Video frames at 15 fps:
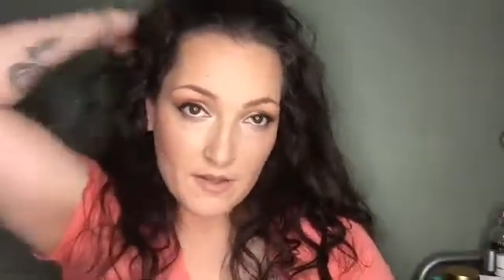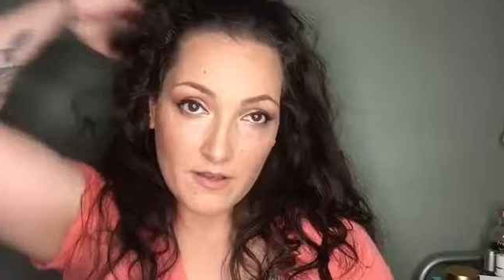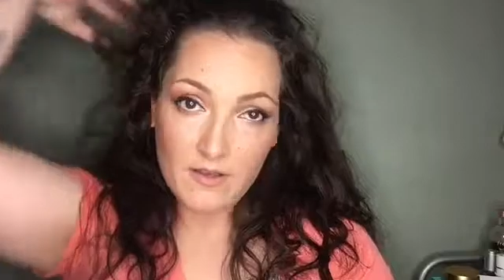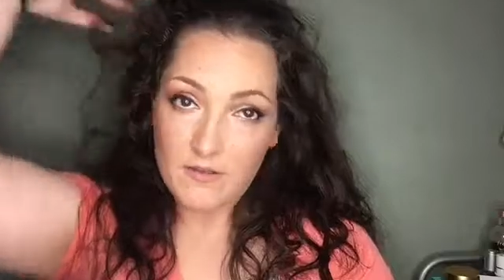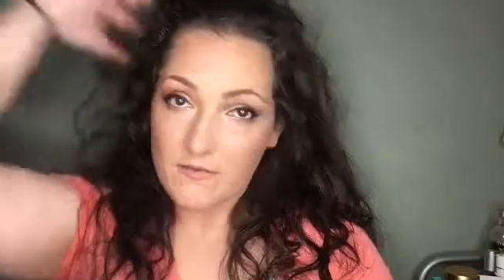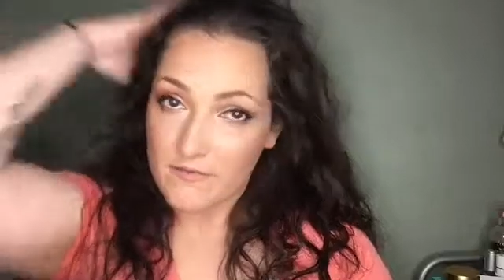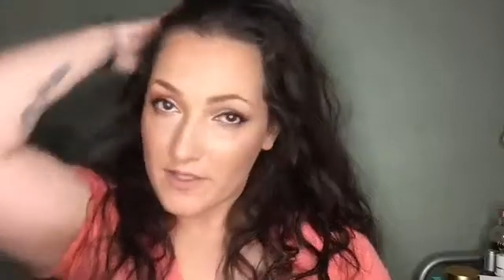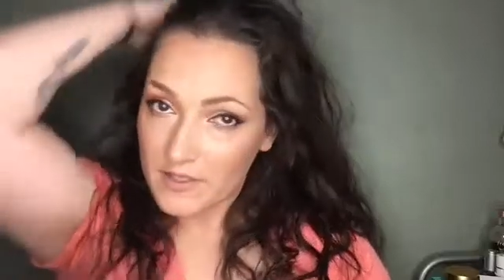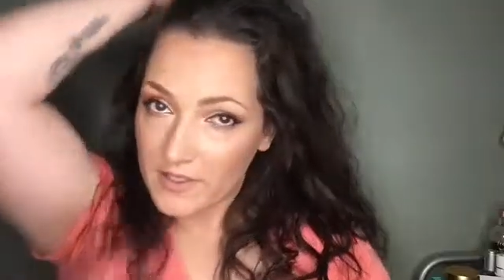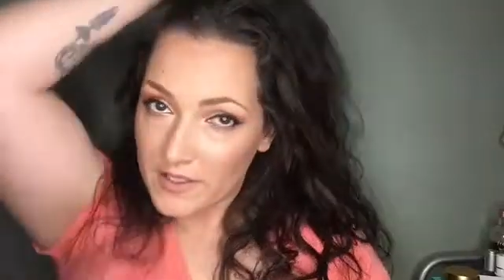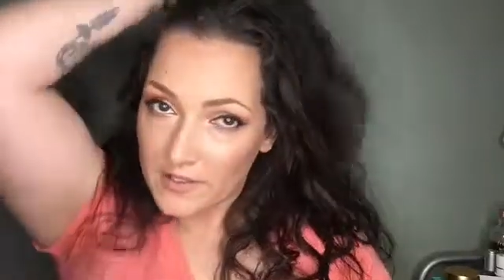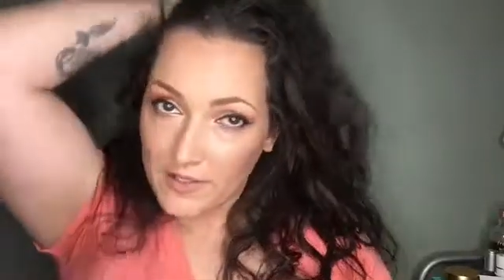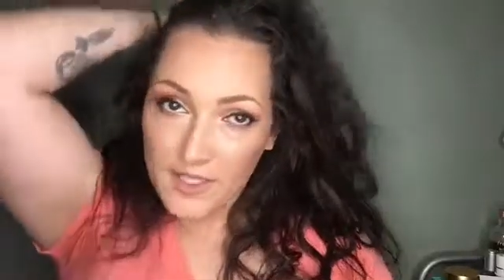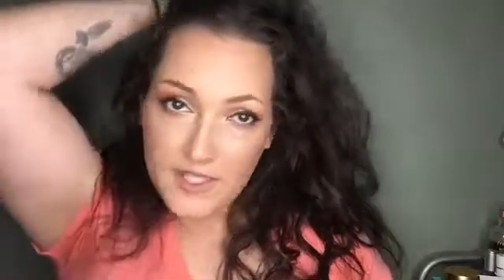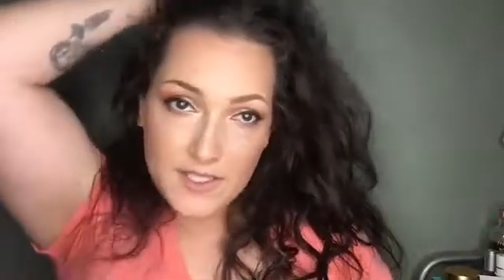very
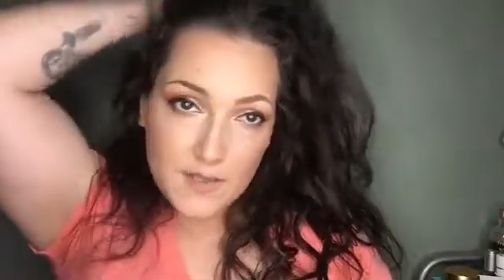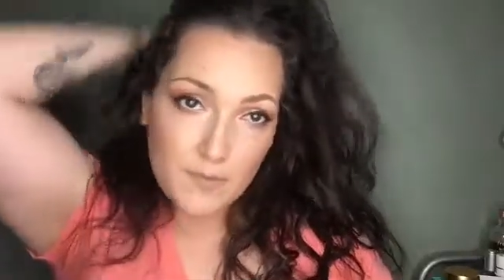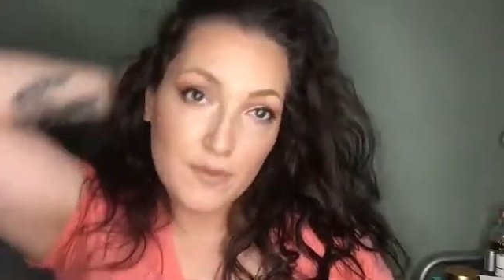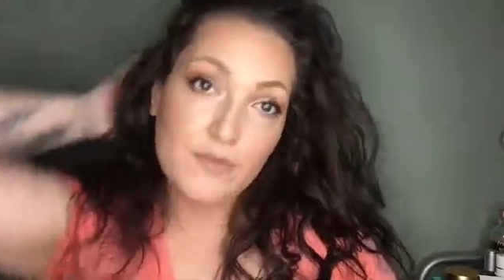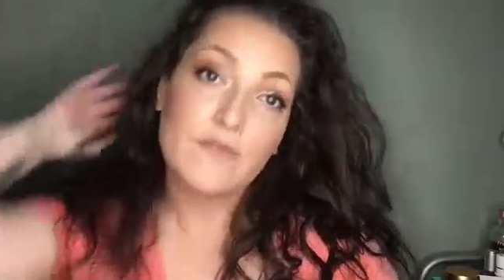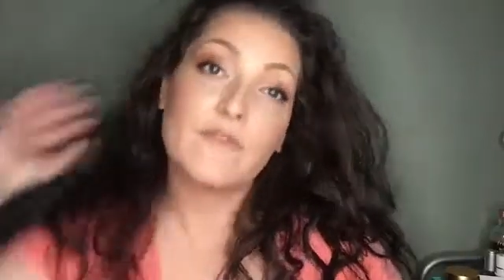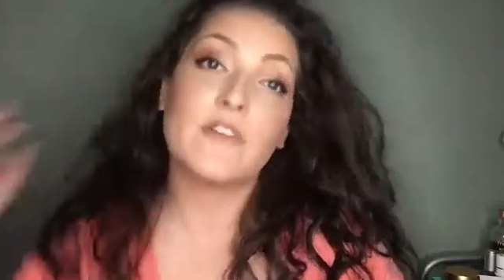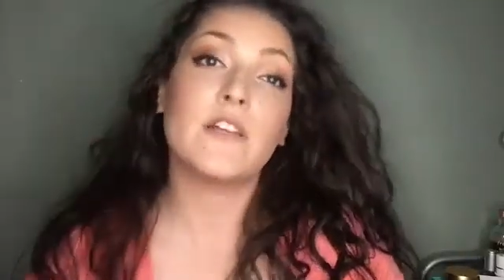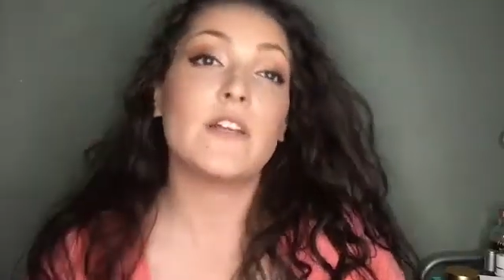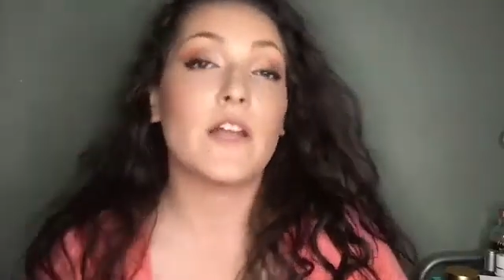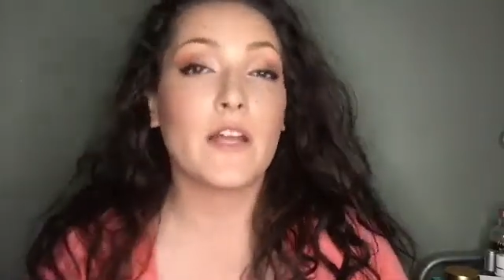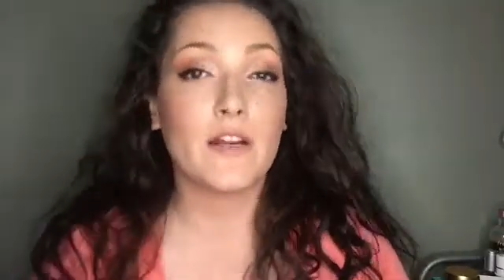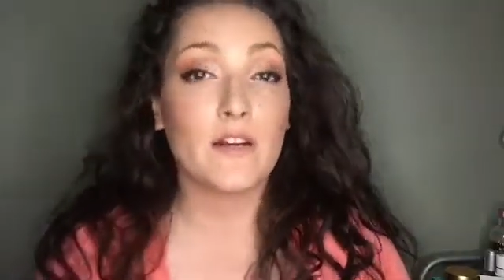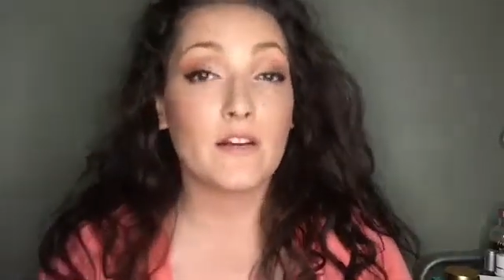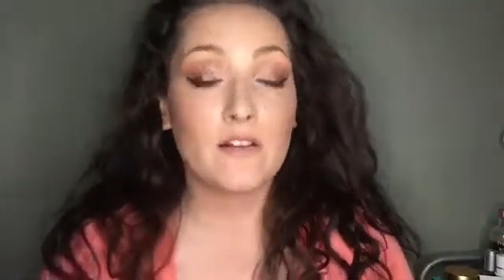crazy poofy
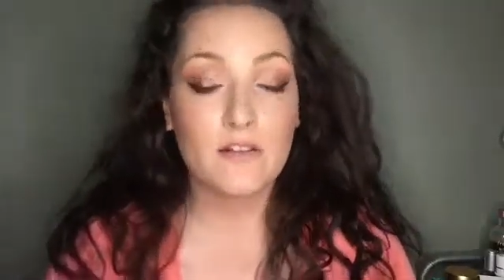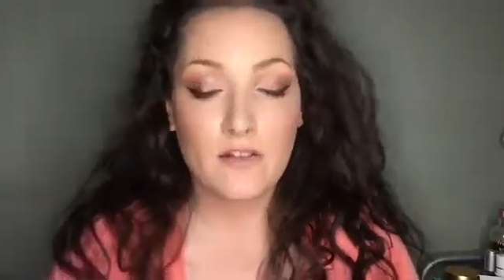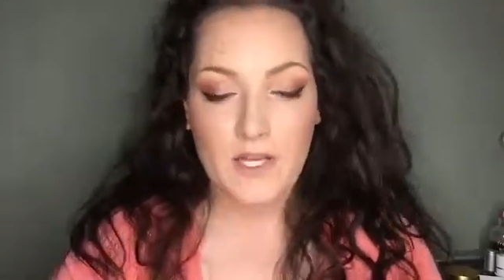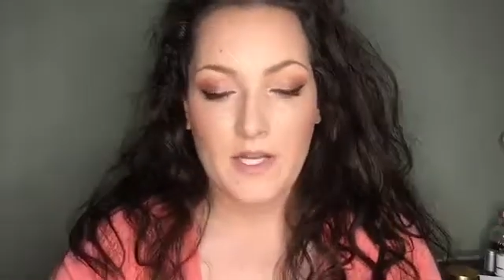hair.